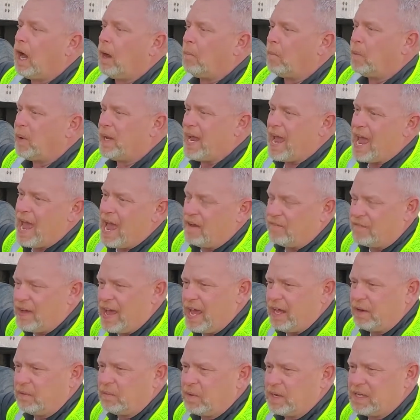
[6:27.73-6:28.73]
We have
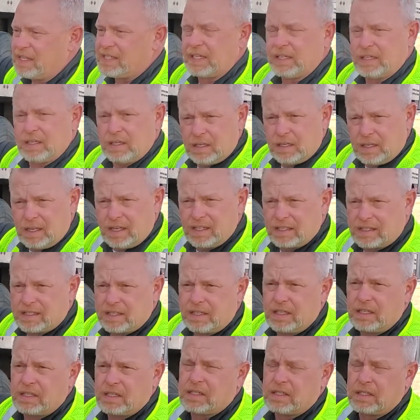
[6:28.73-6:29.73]
had recent
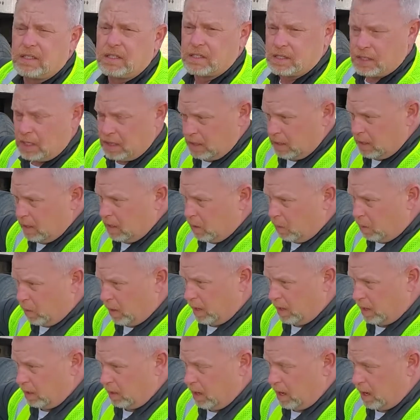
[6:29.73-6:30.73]
incidences
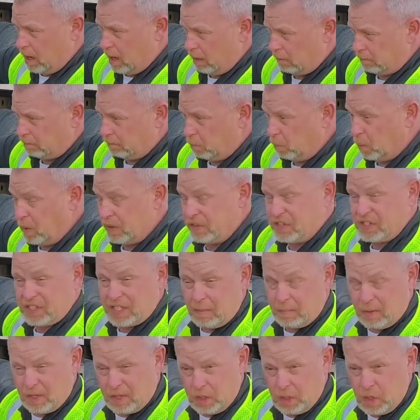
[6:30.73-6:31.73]
where with
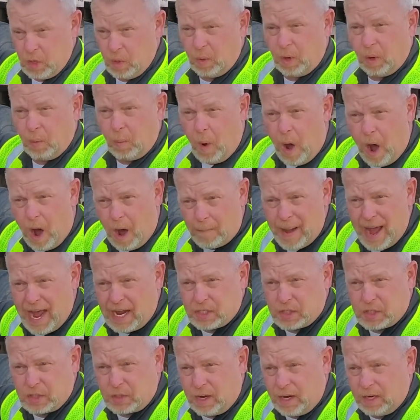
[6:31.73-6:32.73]
some of the newer
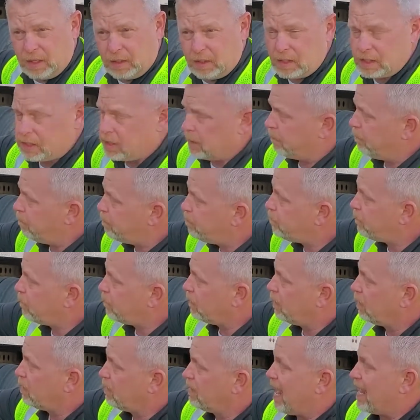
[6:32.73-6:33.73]
Wabash trailers
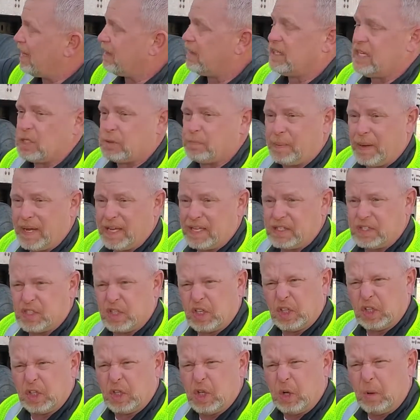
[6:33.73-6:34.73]
that these pins
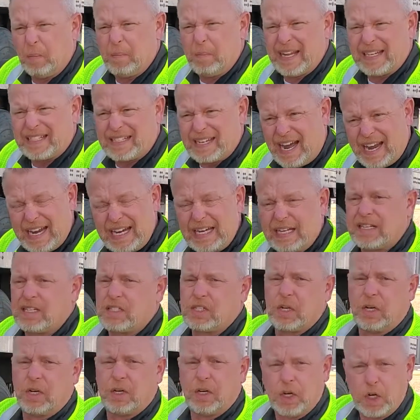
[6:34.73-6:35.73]
are a little bit tight
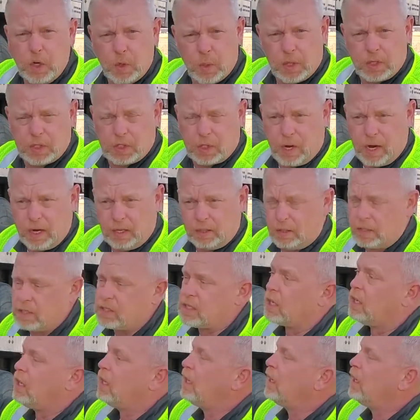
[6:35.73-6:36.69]
because they're newer trailers.